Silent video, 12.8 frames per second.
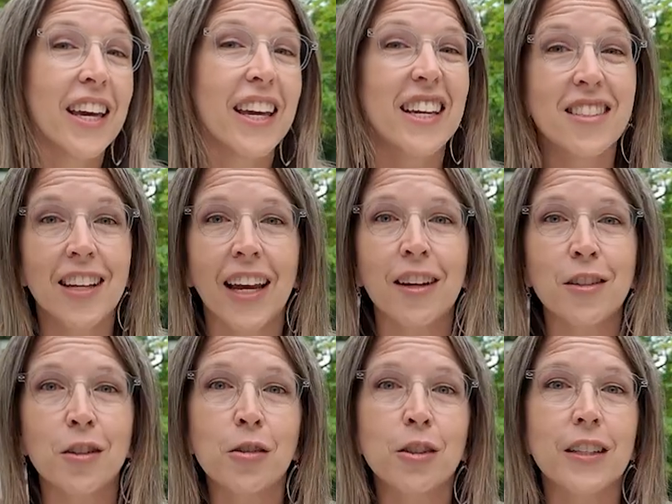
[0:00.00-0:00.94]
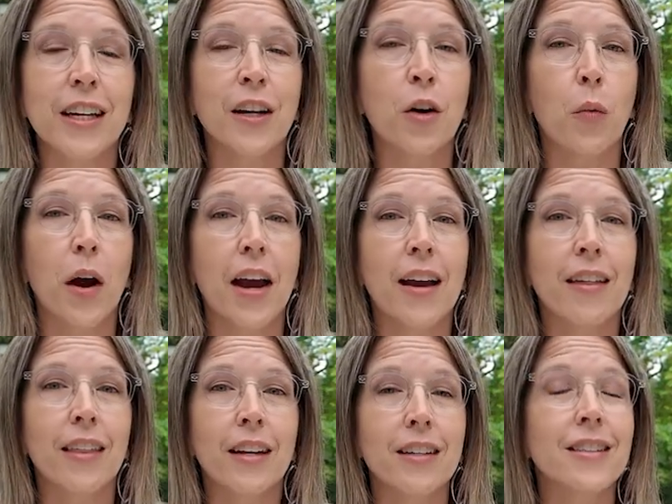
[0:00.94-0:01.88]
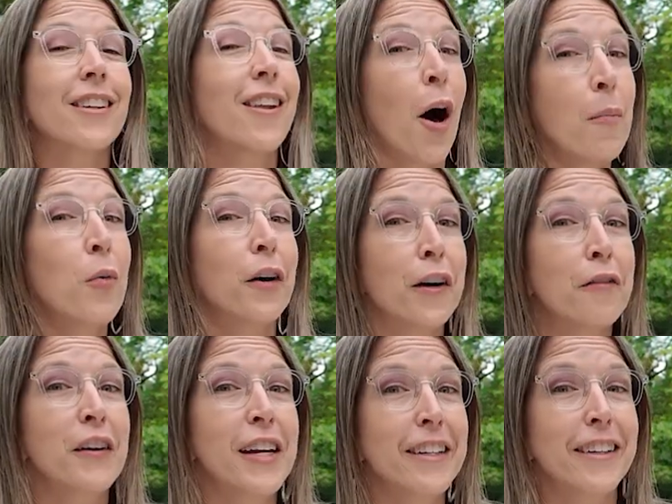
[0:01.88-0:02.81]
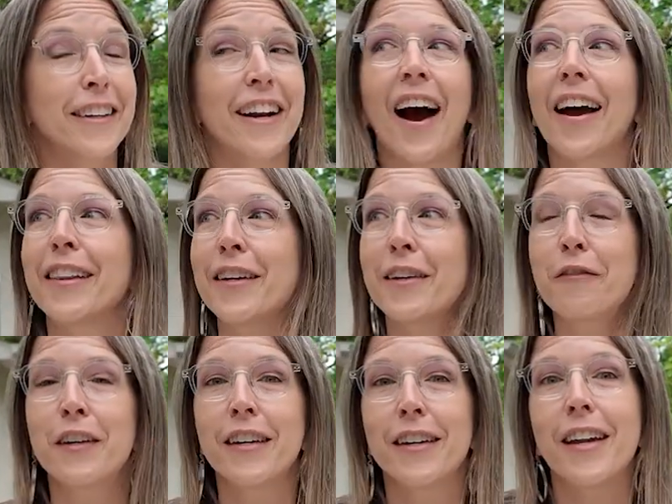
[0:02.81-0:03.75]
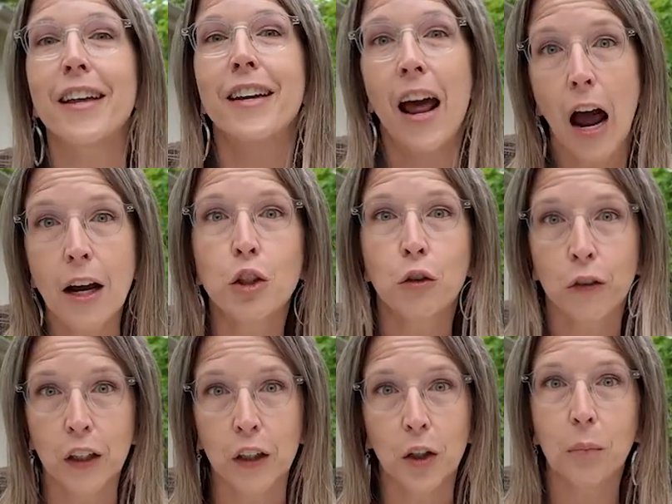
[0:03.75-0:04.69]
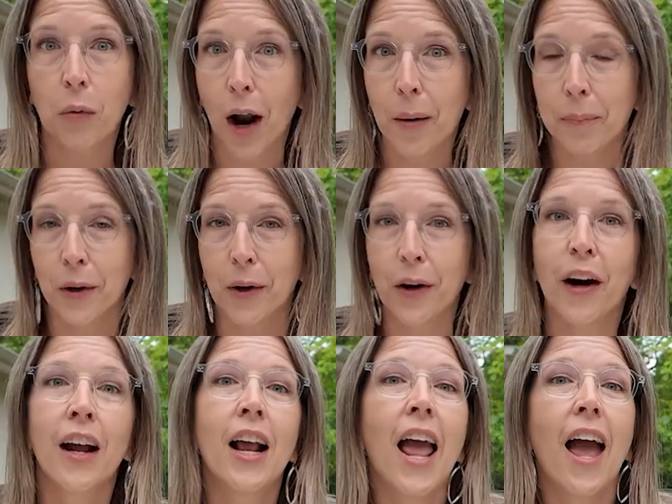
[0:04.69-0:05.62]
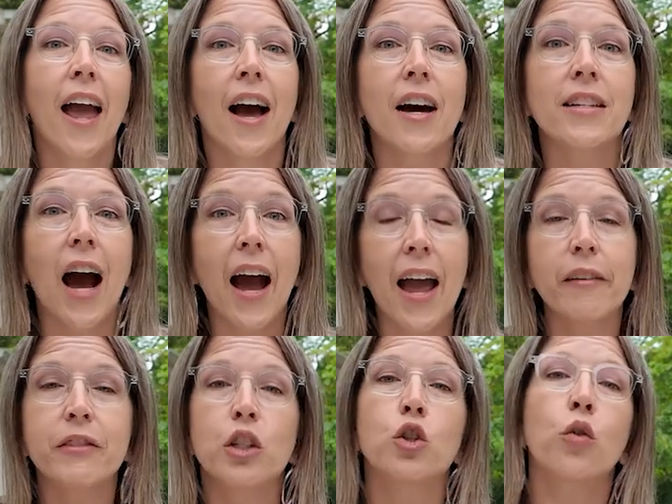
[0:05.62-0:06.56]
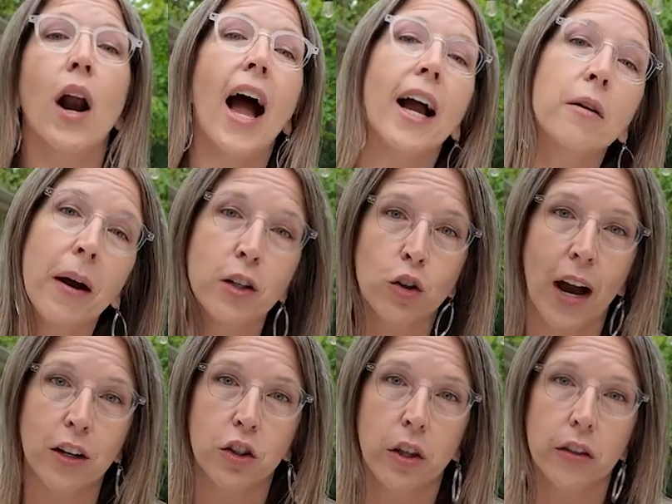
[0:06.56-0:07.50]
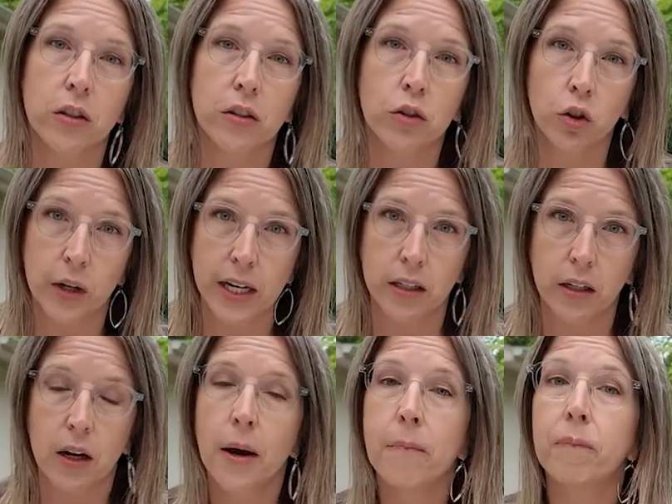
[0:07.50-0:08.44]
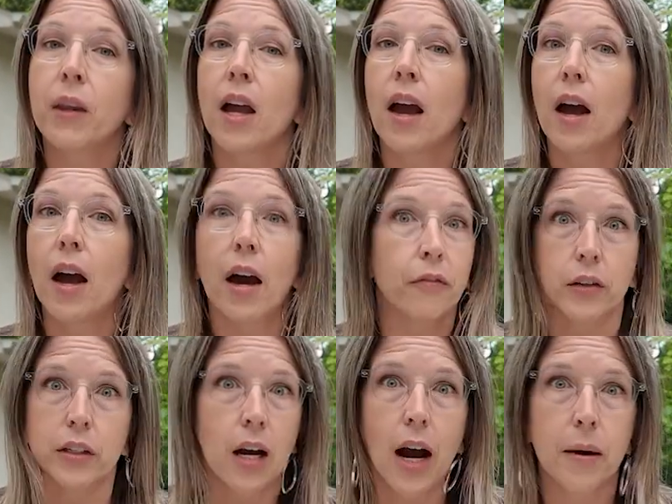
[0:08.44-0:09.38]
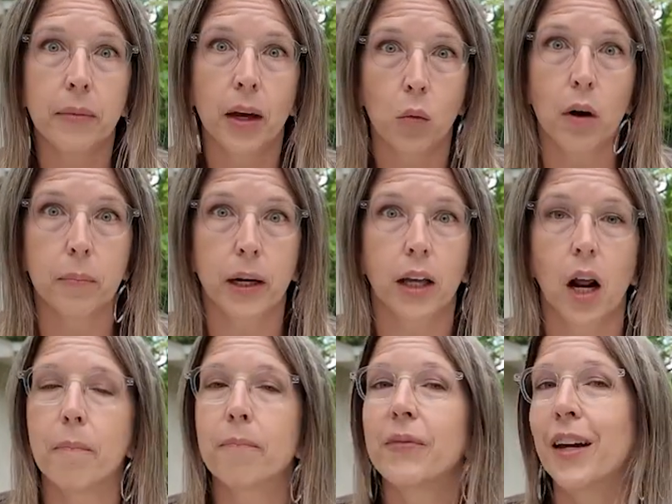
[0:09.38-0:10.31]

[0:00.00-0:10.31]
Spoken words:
It's handled in a way that is a lot more convenient. I live in Nashville proper, and I have to drag my trash to the street every time they want to pick it up.